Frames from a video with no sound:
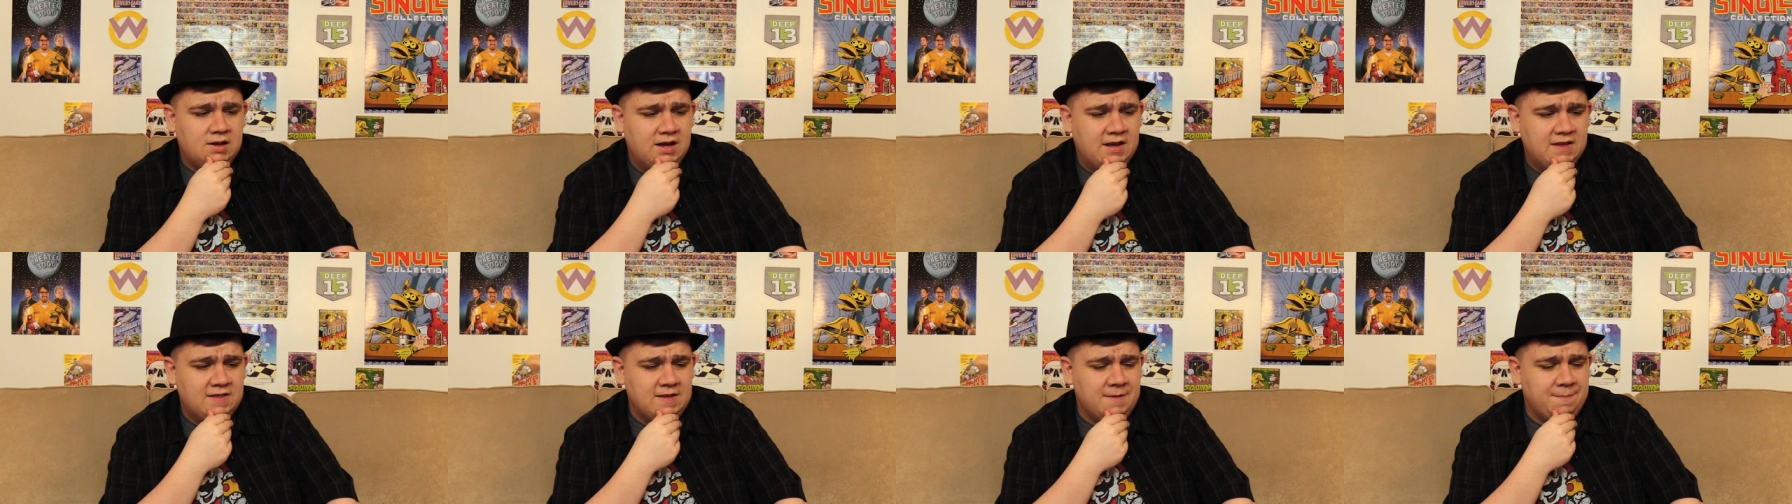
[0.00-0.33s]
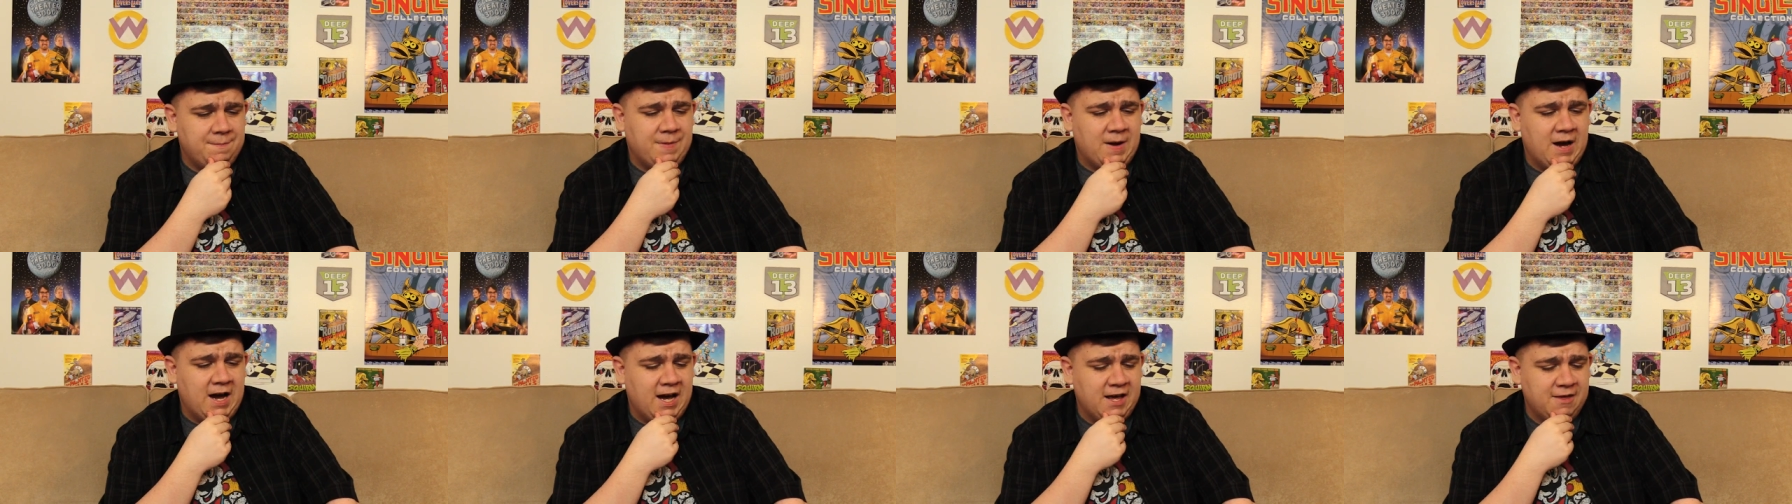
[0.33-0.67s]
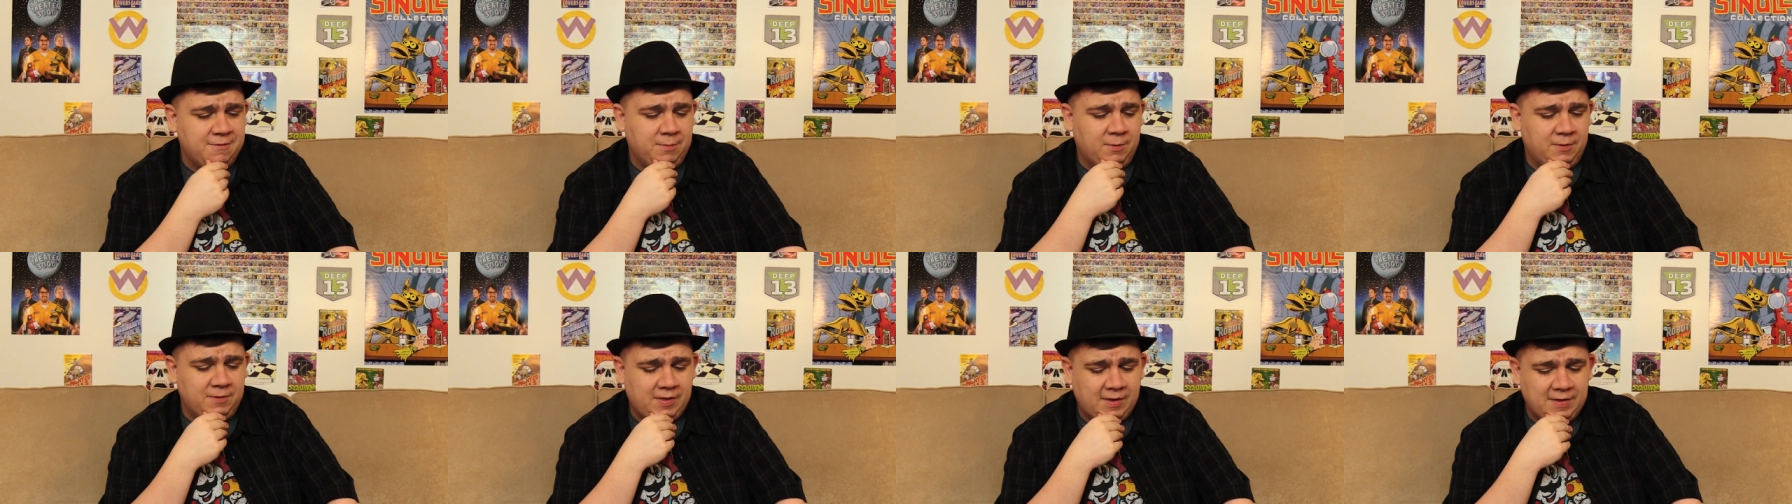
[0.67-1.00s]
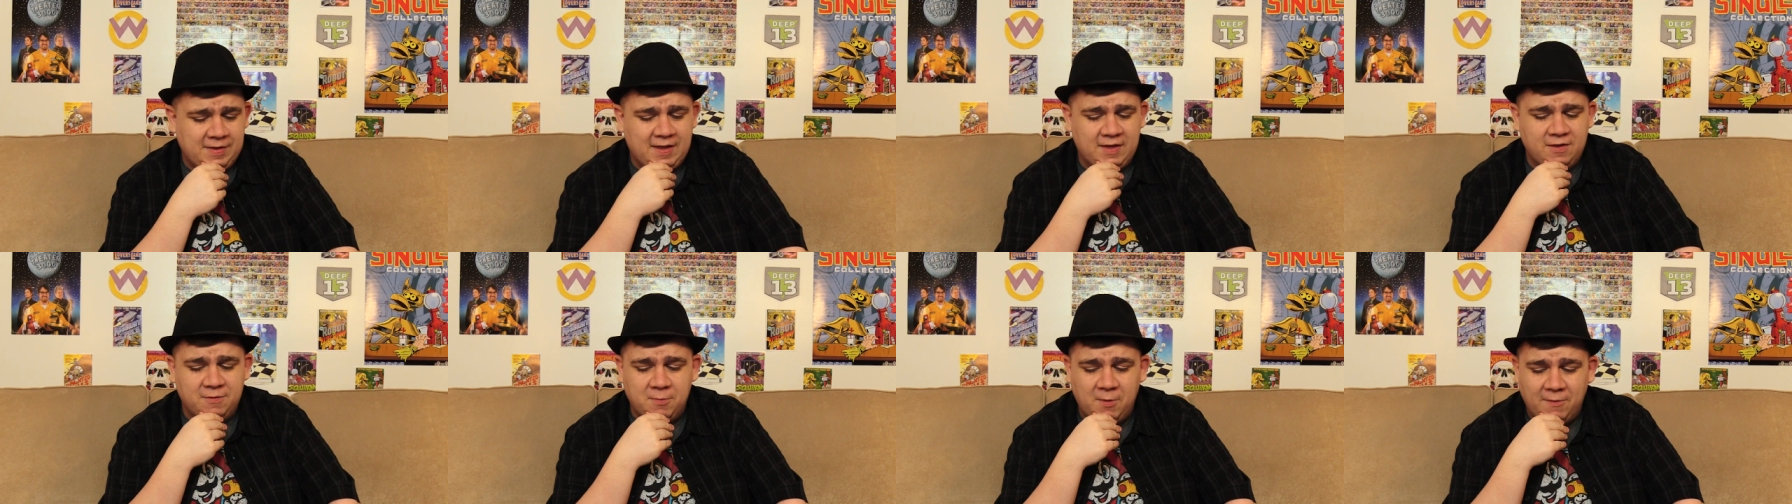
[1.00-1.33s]
Is it possible that
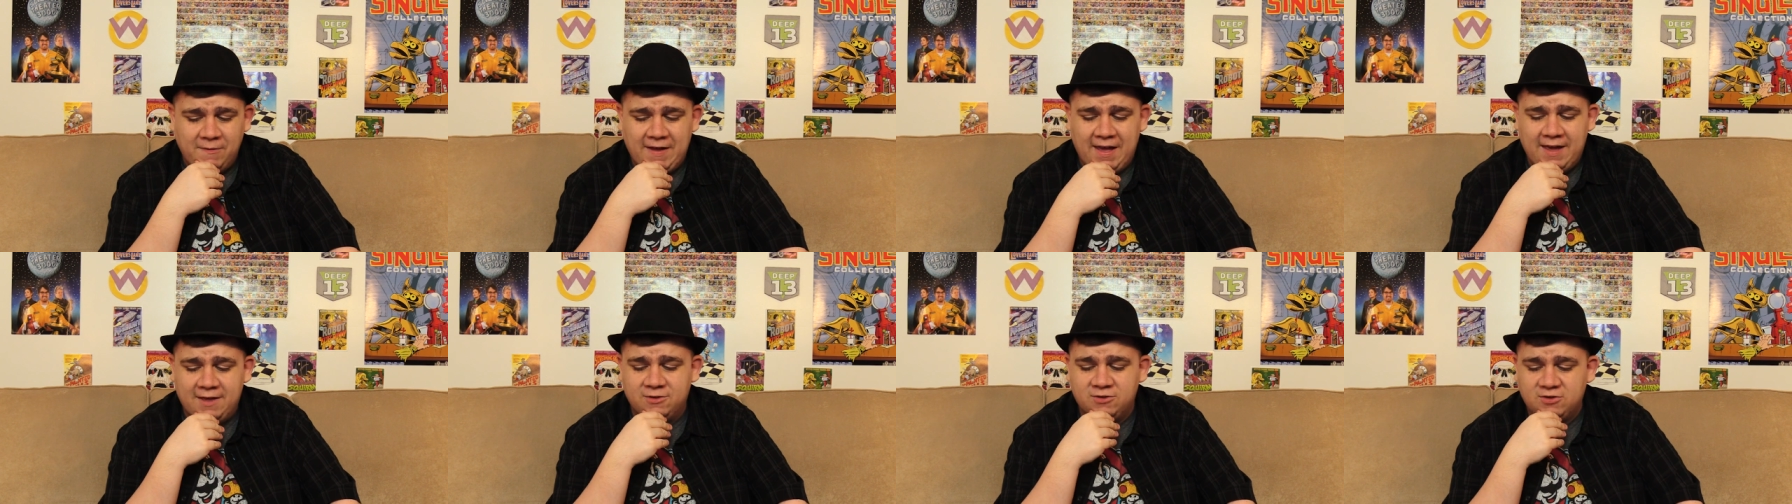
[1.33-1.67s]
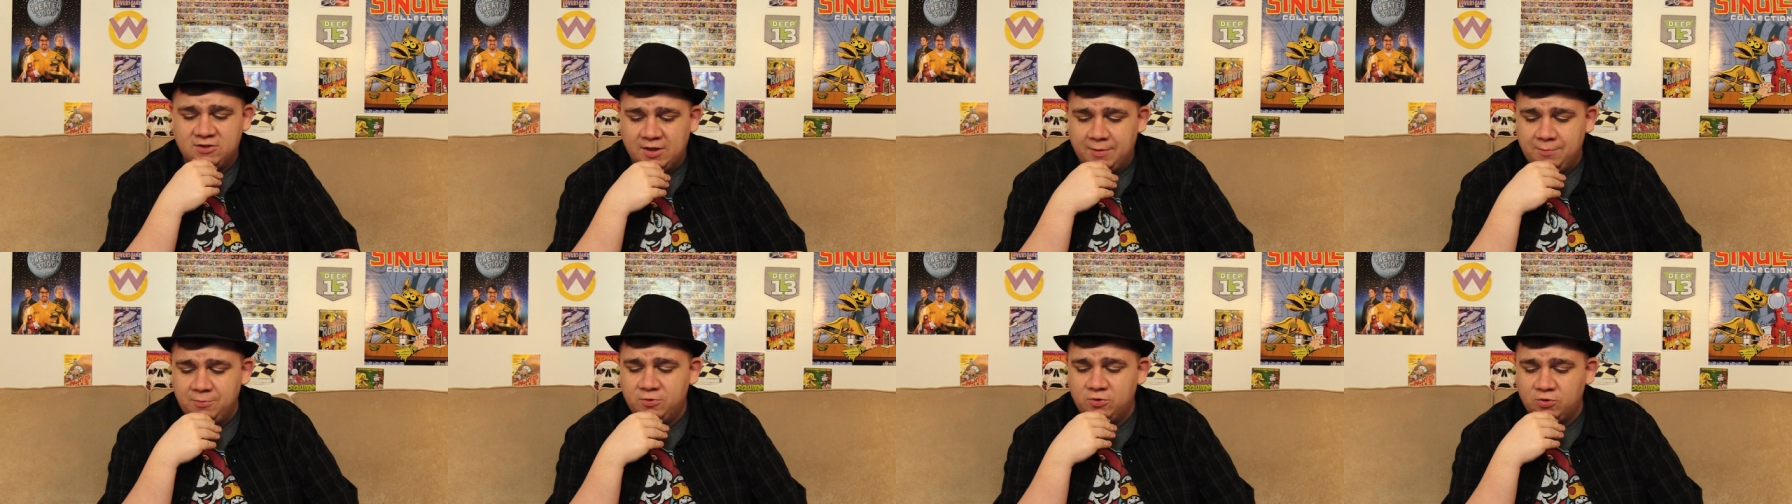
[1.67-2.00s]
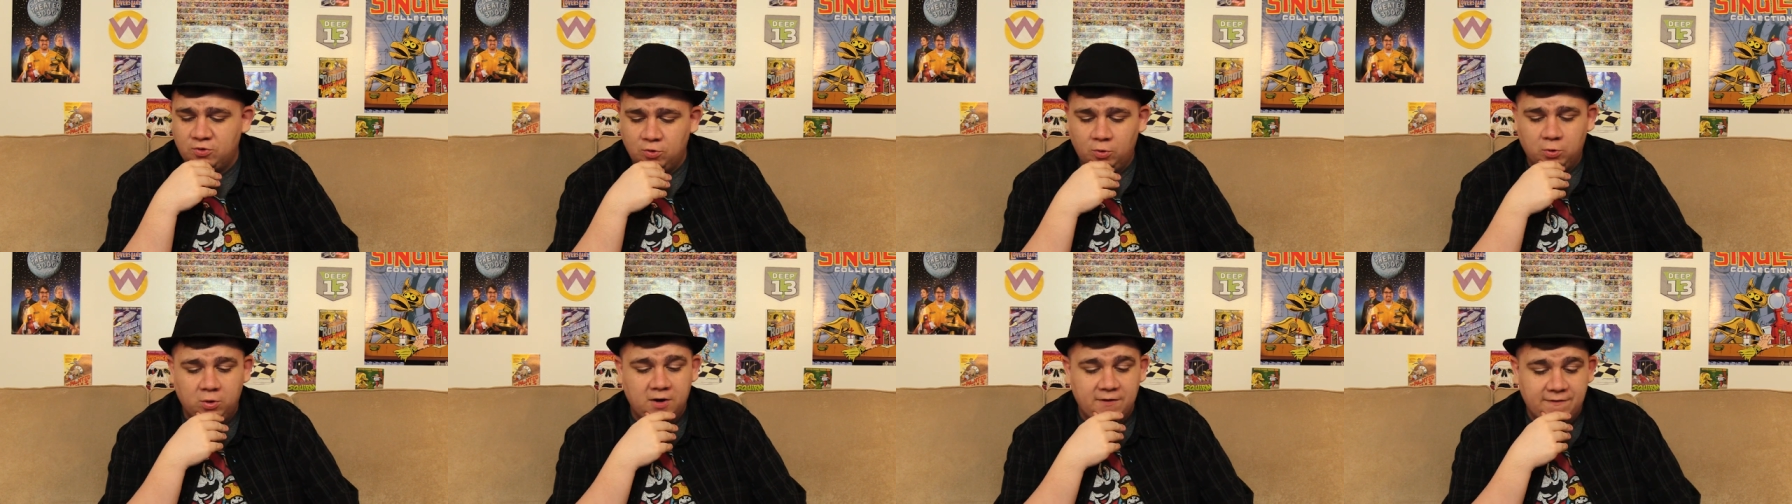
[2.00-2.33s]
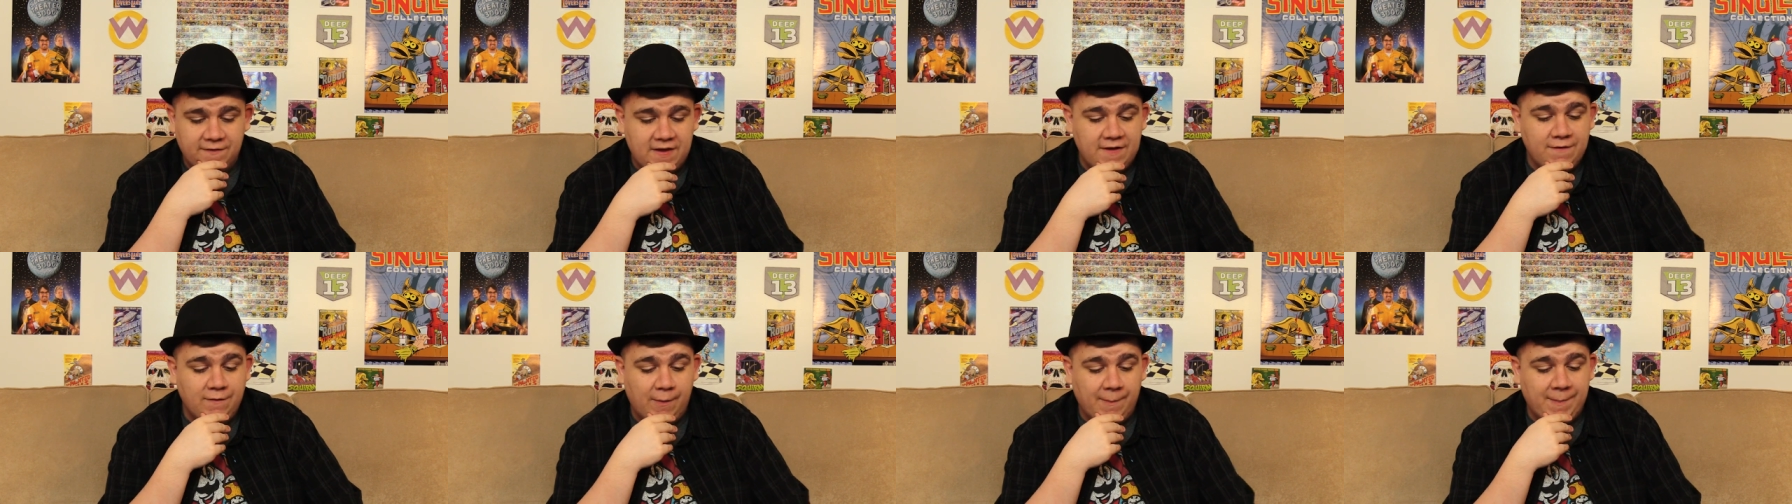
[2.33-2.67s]
this movie has some sort of
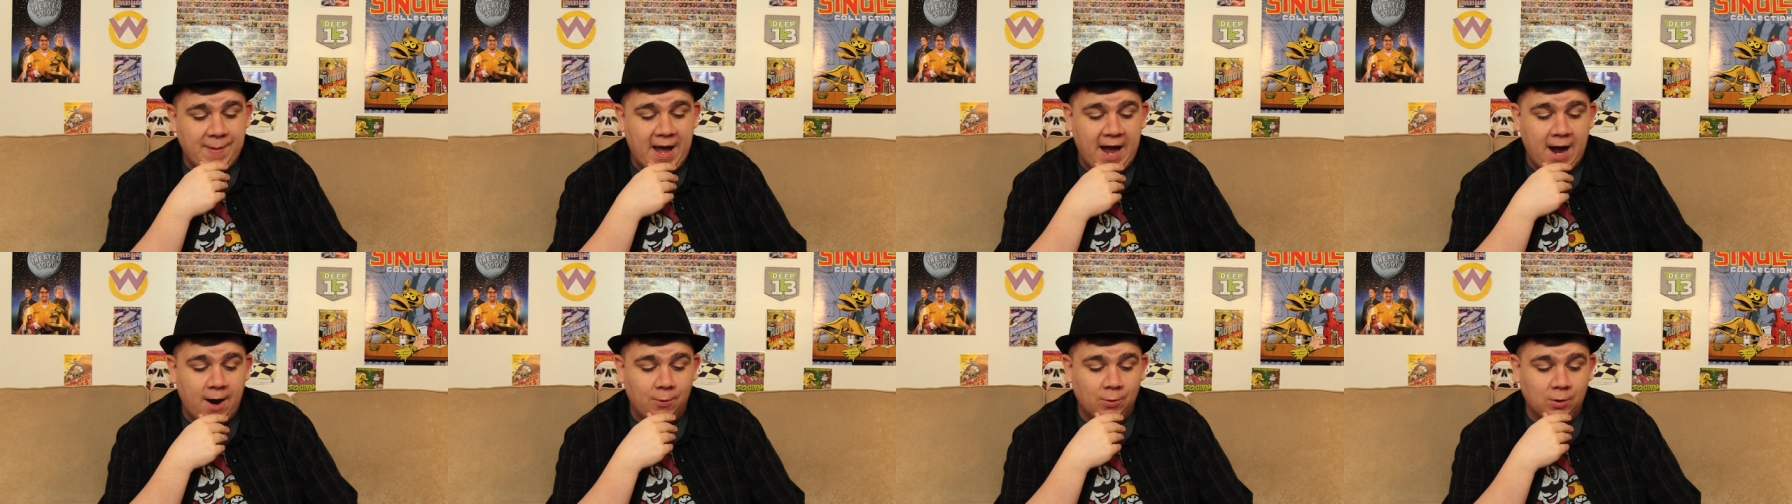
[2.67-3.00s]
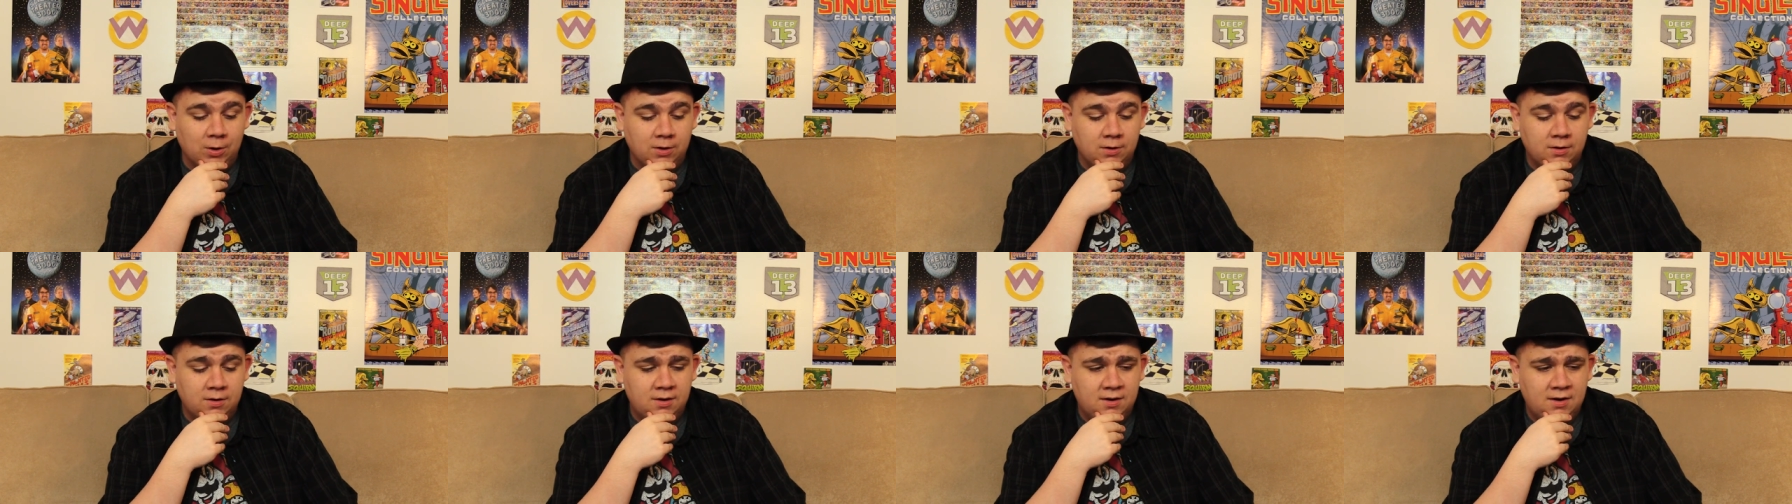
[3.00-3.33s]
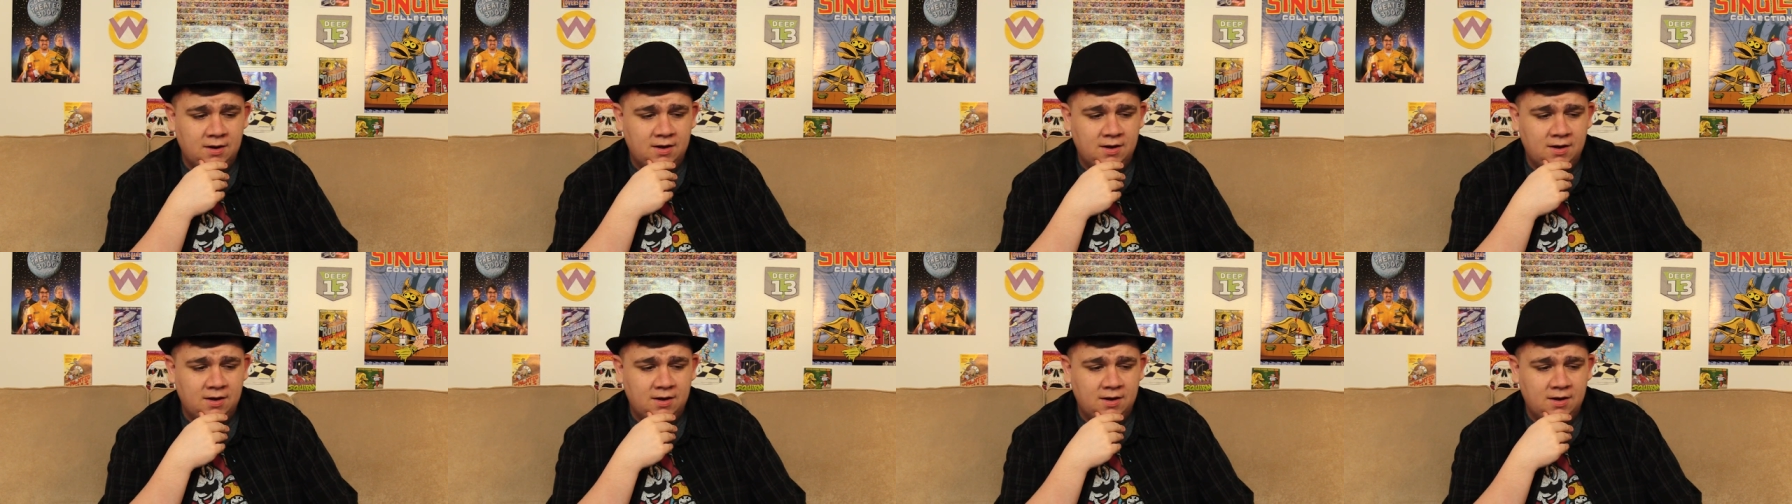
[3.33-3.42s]
evil power?